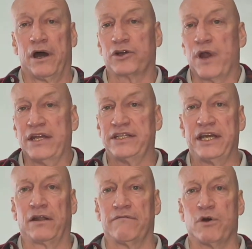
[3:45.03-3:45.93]
a great
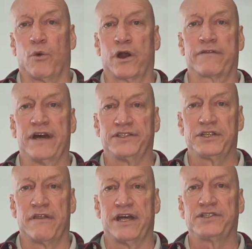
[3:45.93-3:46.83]
deal of the work
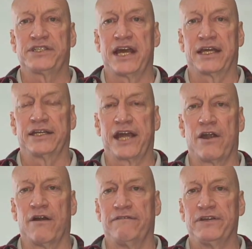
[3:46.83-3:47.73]
that's taken
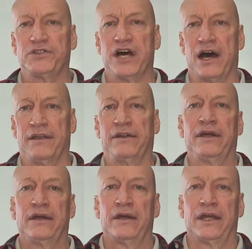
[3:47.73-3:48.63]
care of is
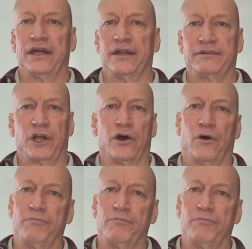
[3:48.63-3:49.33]
done in